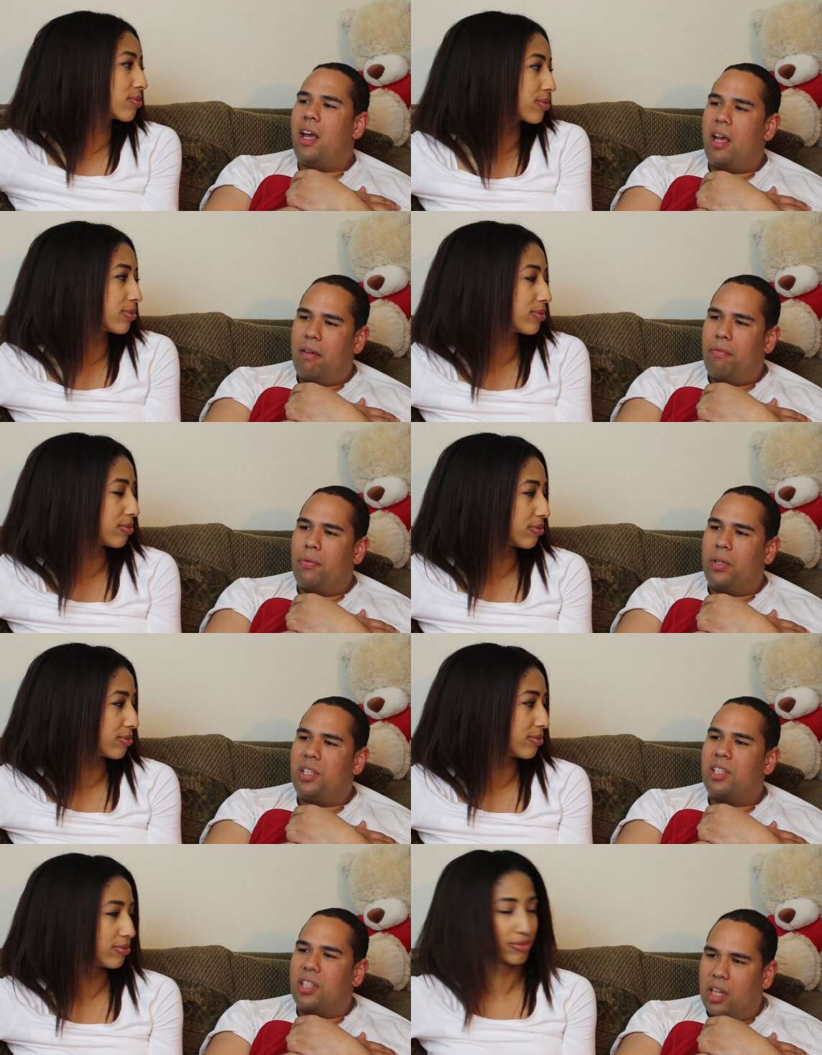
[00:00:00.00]

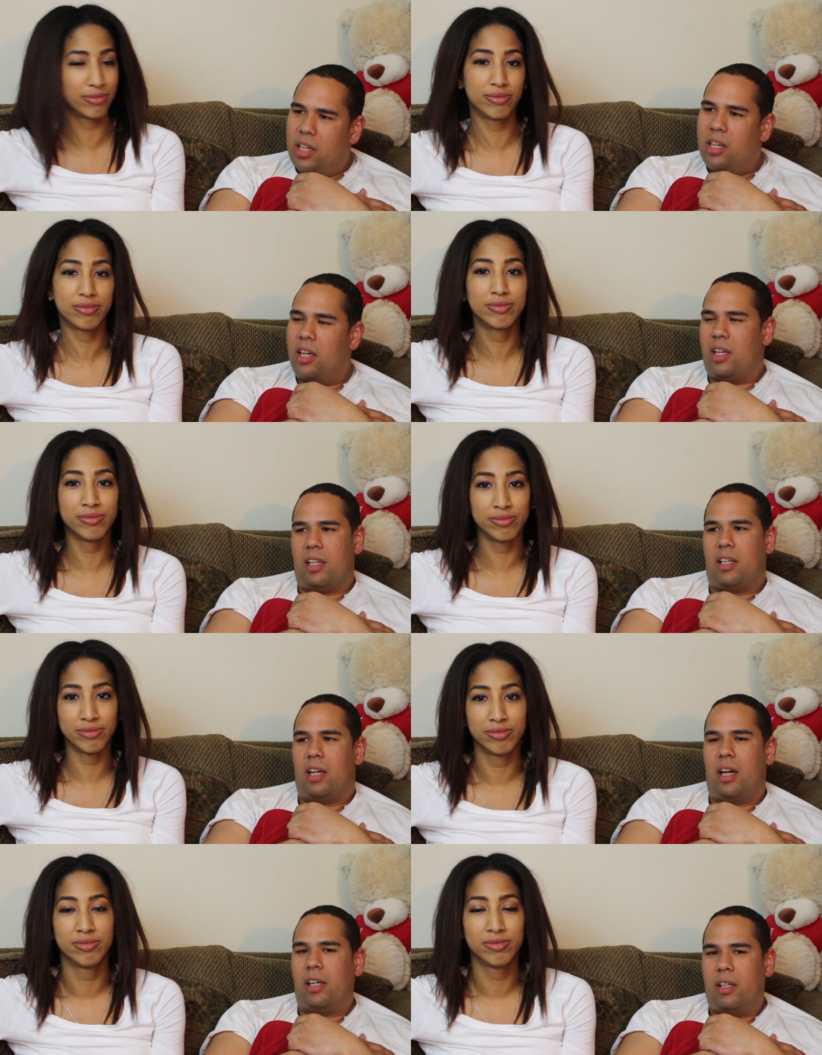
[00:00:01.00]
Speaker 1: Every Sunday,
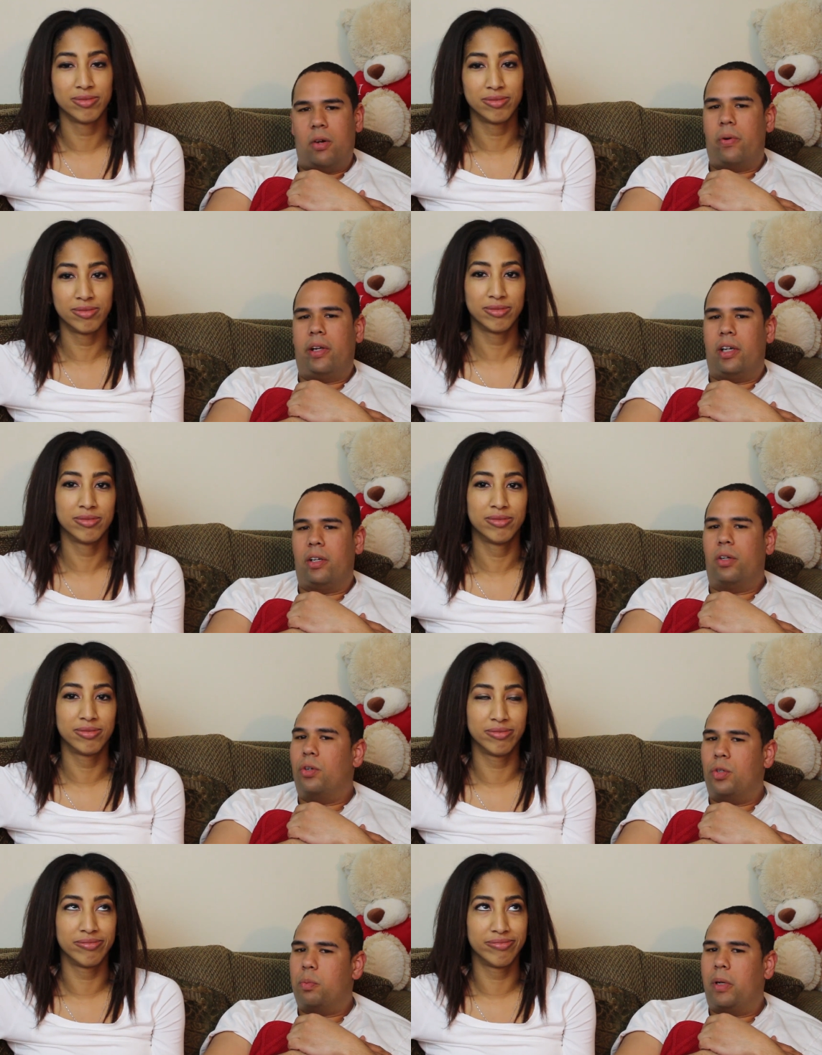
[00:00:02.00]
I'd go and get her
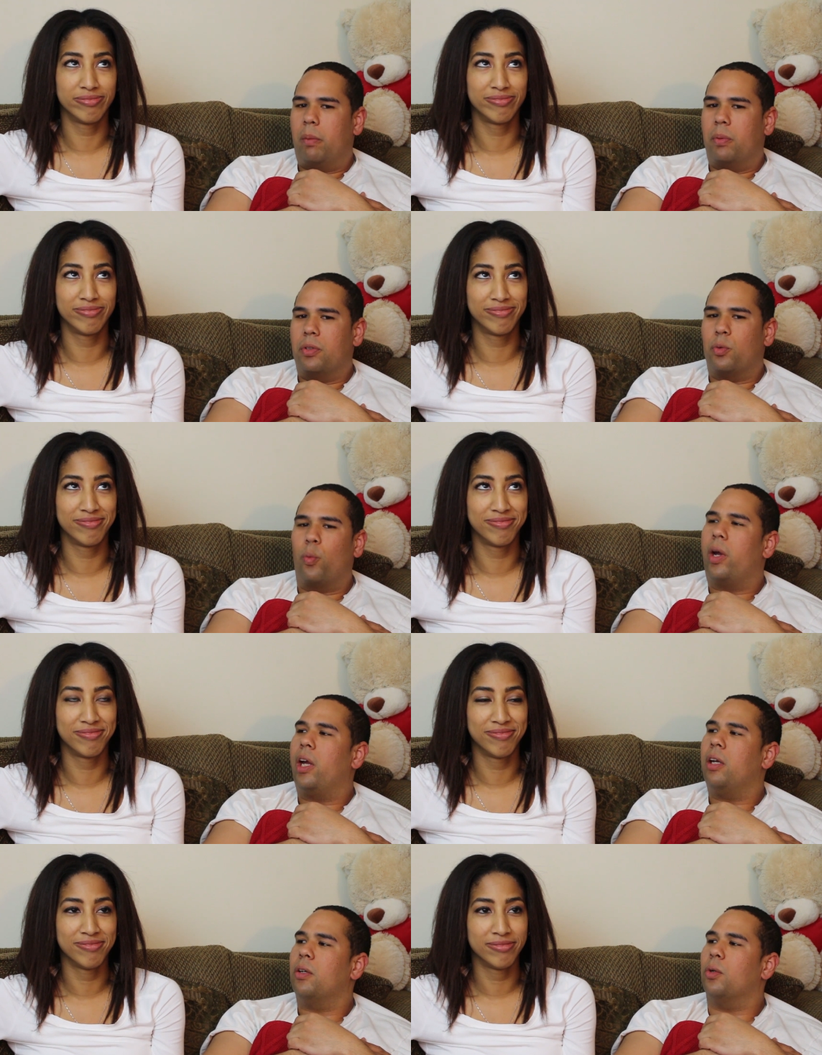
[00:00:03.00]
newspapers,
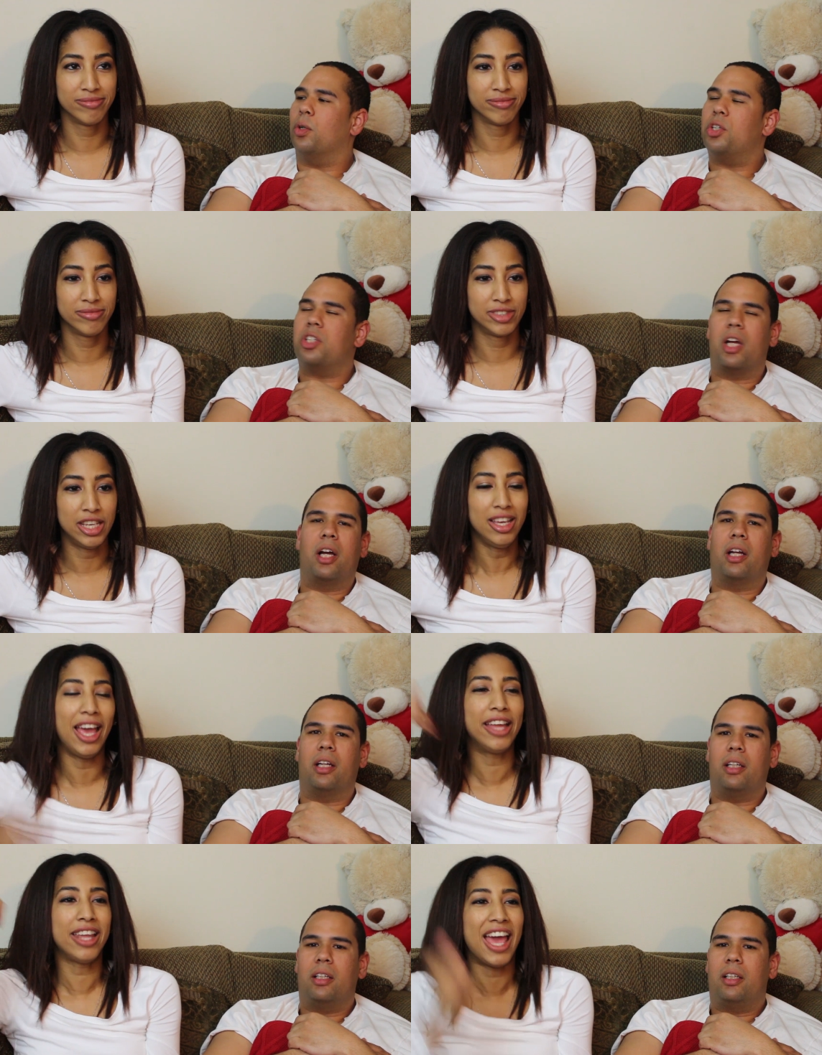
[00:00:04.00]
rain or
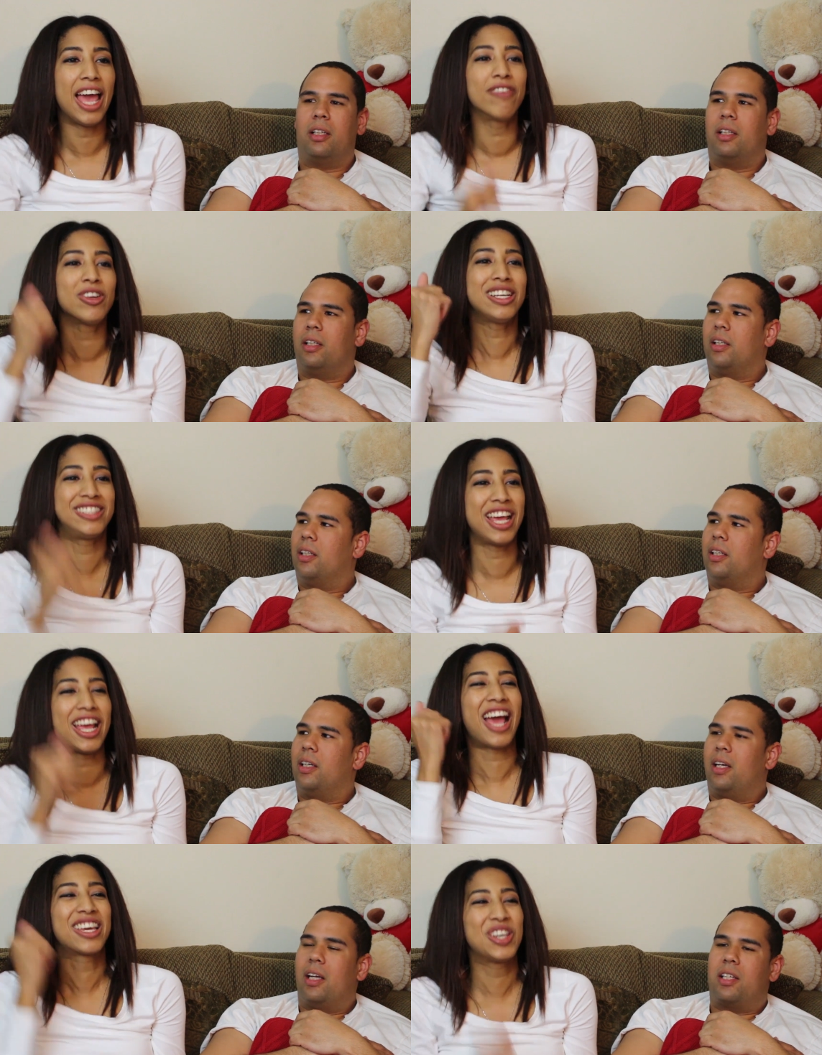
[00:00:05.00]
shine.
Speaker 2: And every
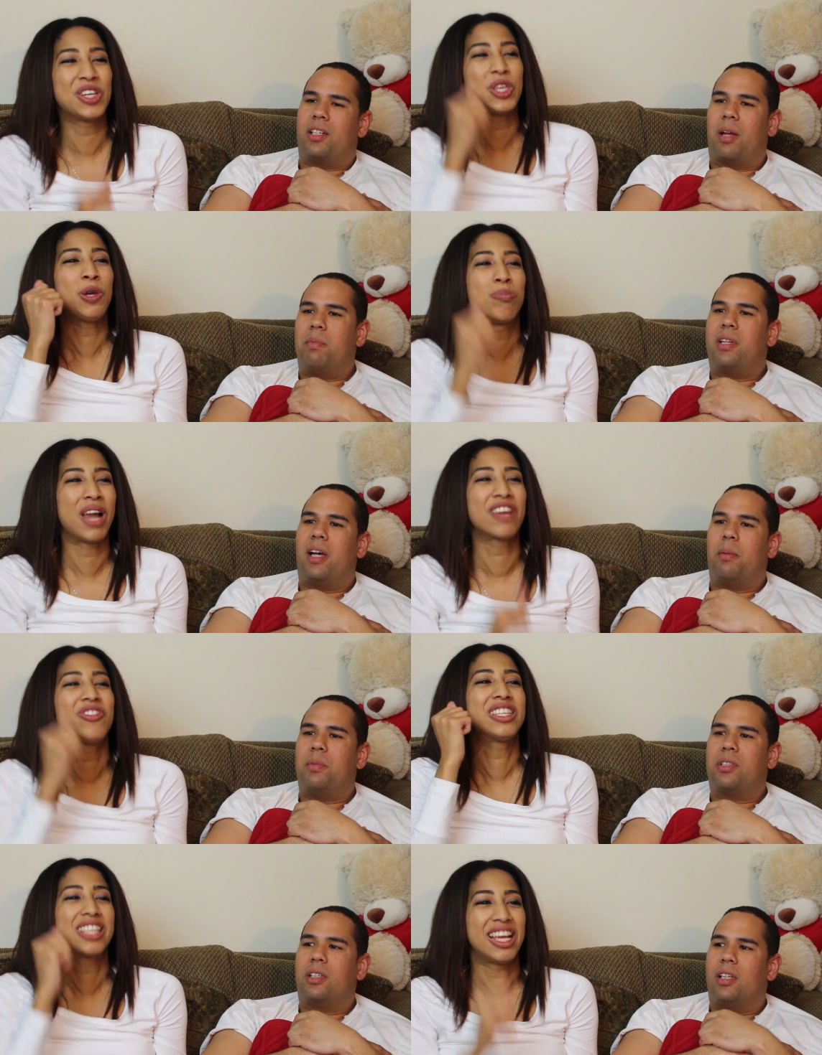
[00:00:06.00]
day, I cook you
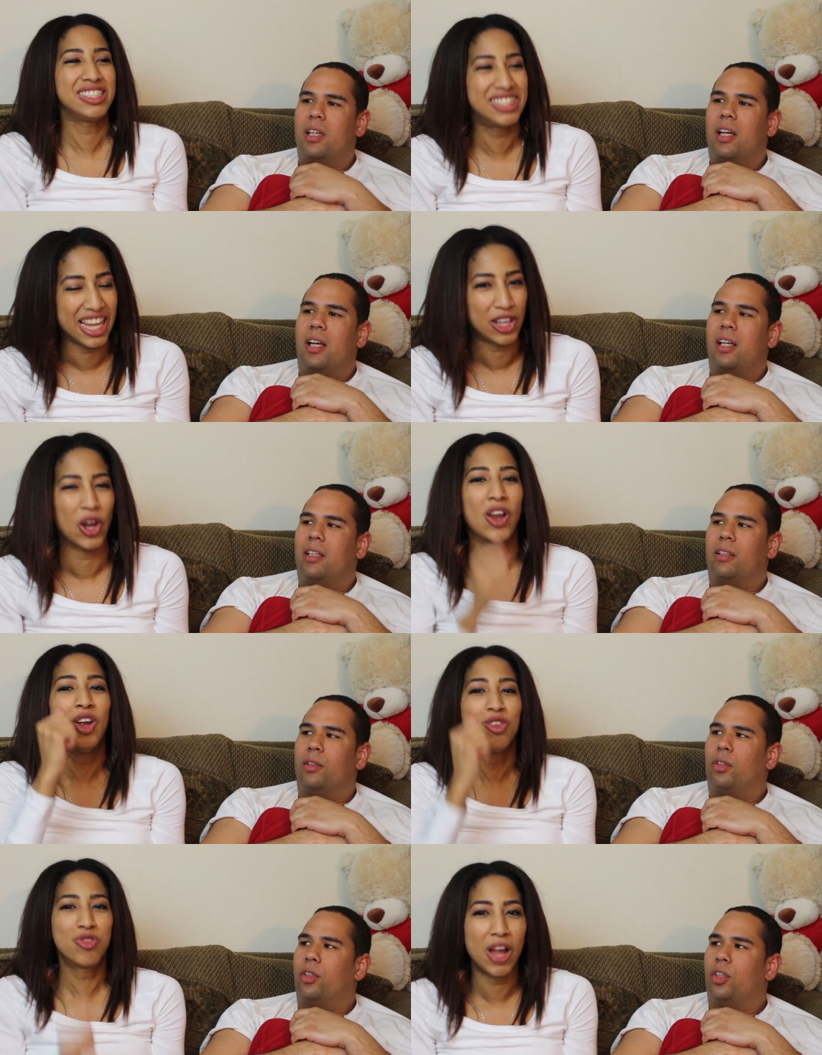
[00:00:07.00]
breakfast and dinner
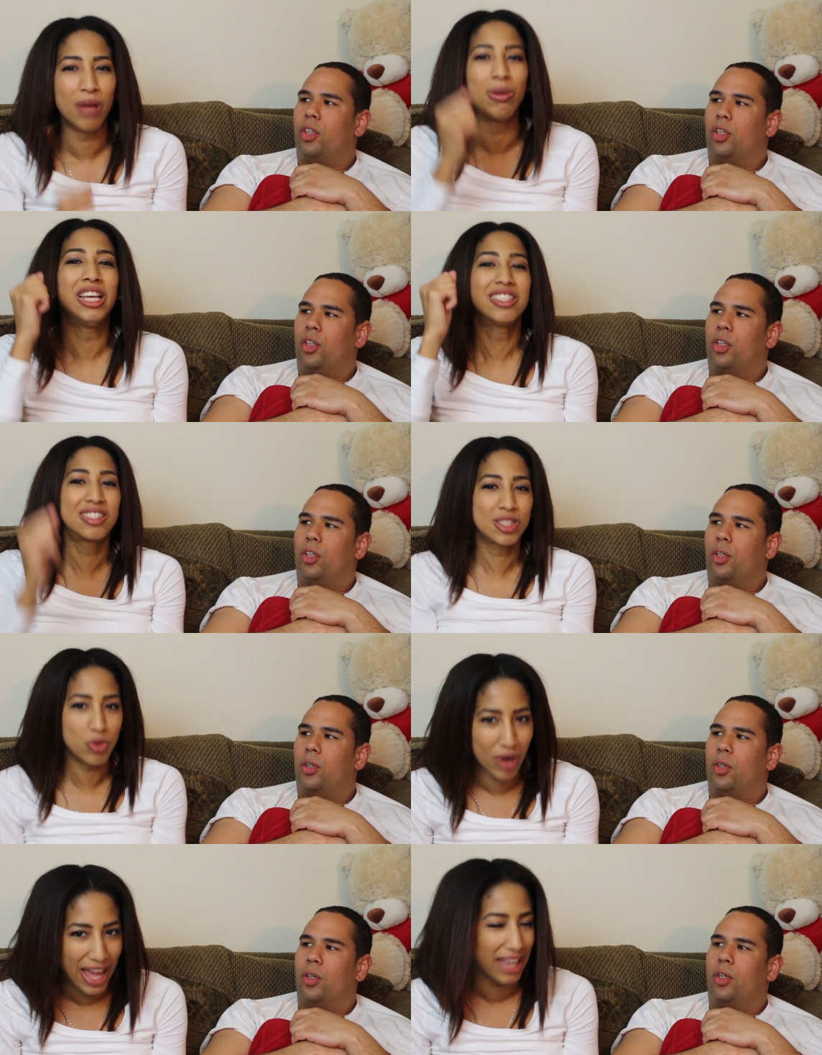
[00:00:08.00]
from
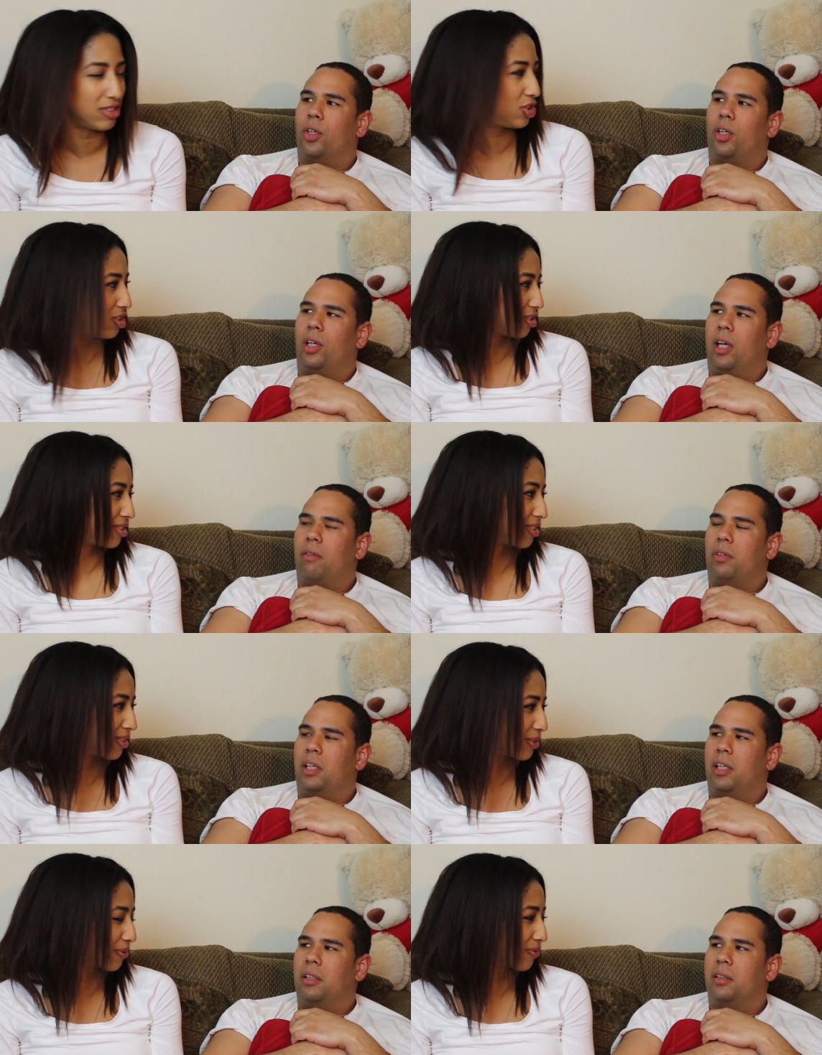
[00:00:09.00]
scratch. Every
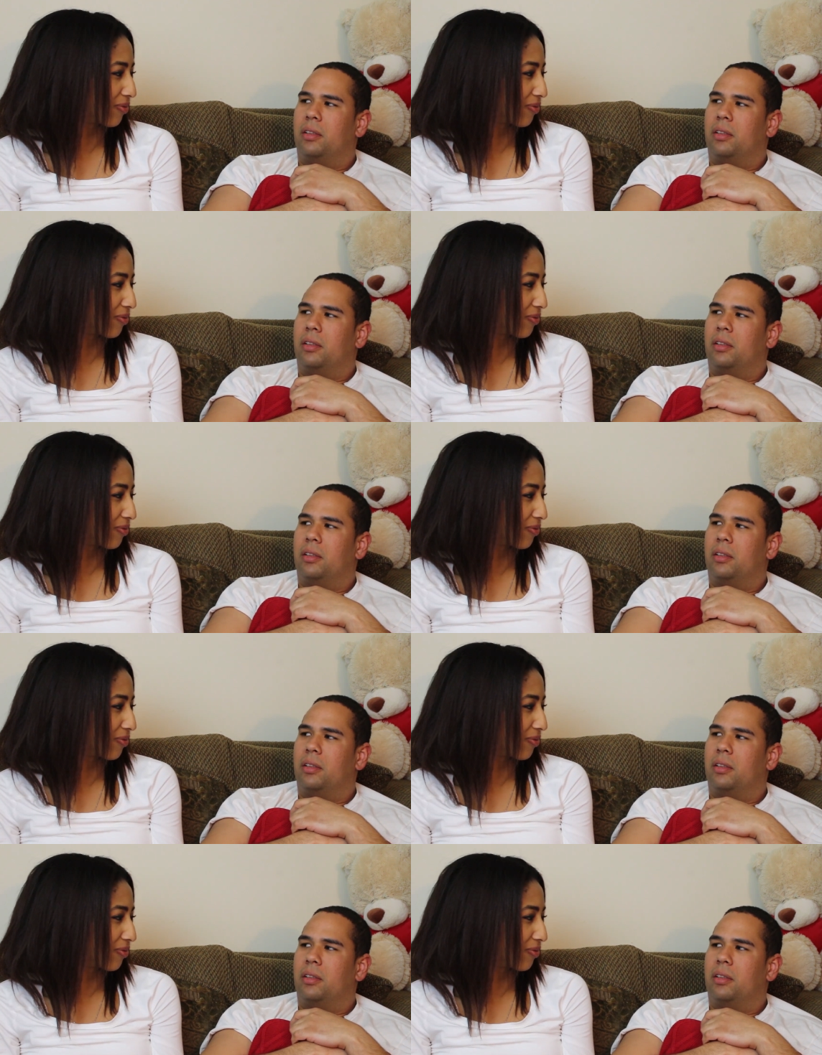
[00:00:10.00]
day.